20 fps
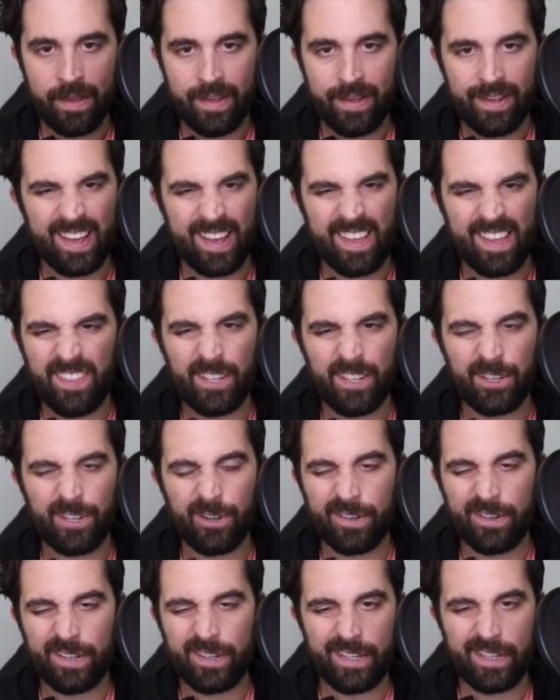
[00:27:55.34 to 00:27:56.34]
Again, these are
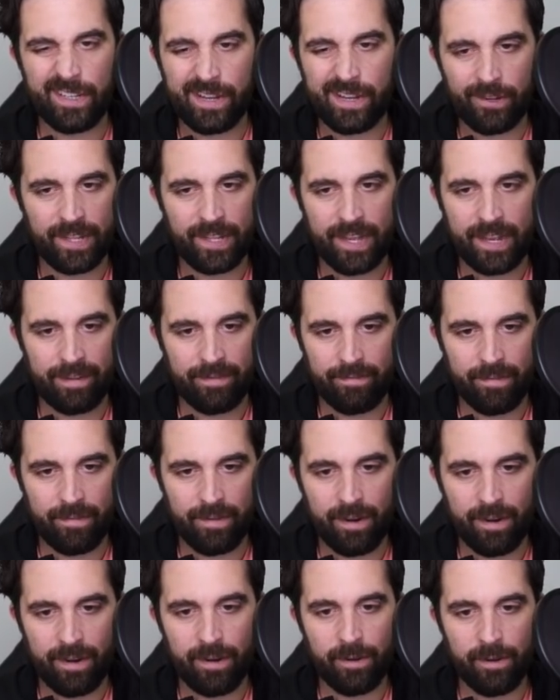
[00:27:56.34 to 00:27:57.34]
details that
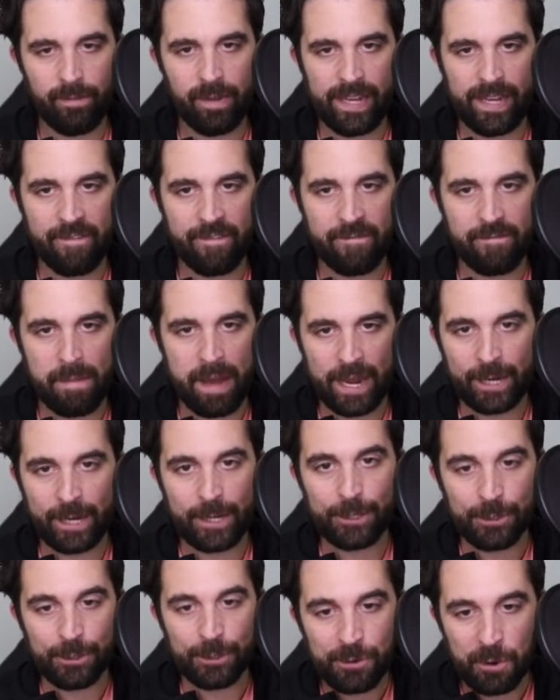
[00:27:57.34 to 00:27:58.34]
are really out of my
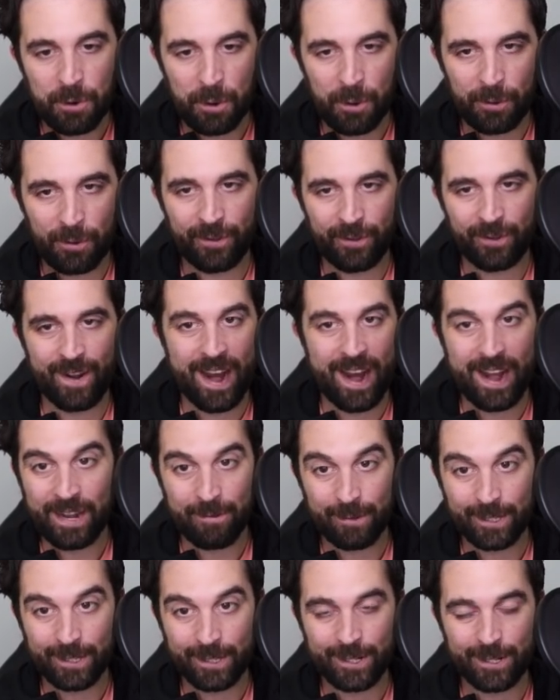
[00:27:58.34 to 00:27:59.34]
control or
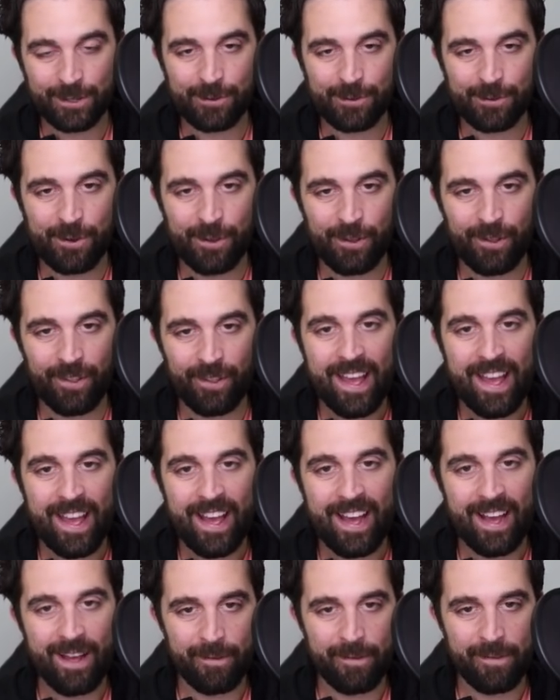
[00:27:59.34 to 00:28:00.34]
anyone's control
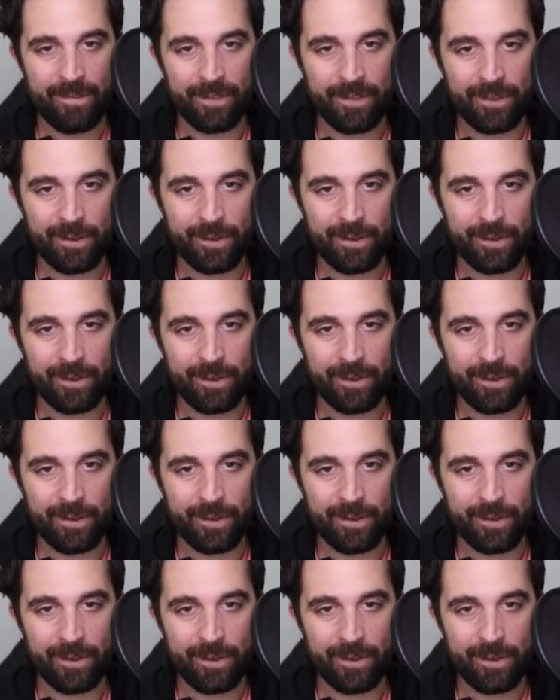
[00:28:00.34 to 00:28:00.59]
other than the